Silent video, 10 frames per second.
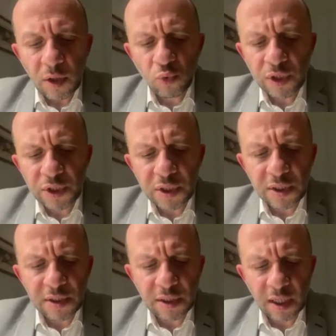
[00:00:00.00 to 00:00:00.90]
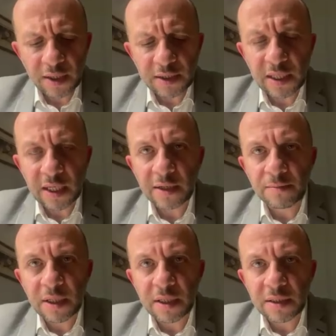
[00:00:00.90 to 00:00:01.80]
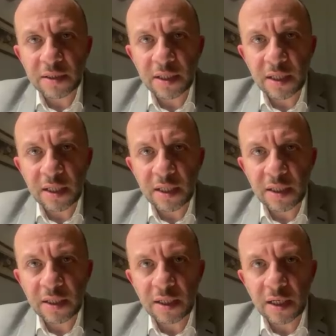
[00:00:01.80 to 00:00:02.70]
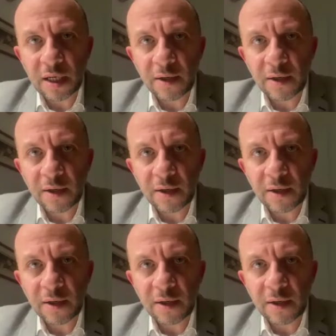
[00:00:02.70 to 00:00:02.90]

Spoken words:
which is the second biggest city in